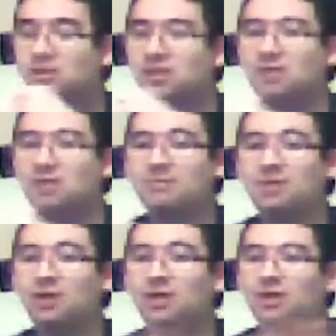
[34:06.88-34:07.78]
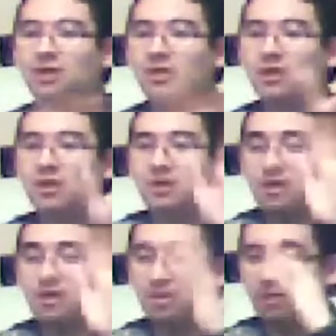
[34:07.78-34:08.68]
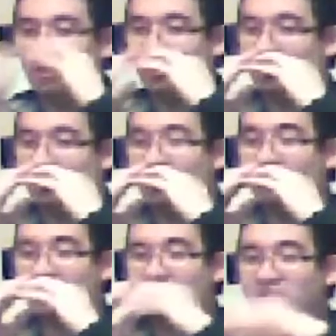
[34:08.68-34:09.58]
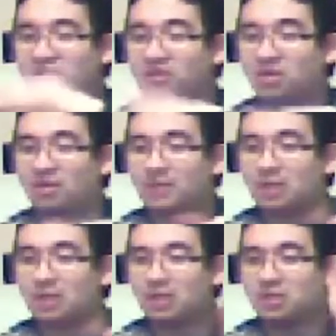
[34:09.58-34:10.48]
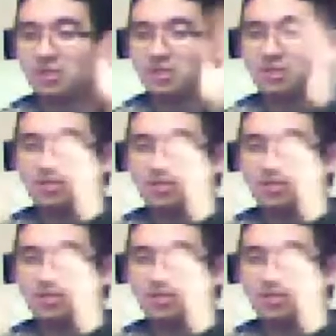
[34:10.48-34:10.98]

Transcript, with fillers: Just keep a. Uh, keep myself calm and collected.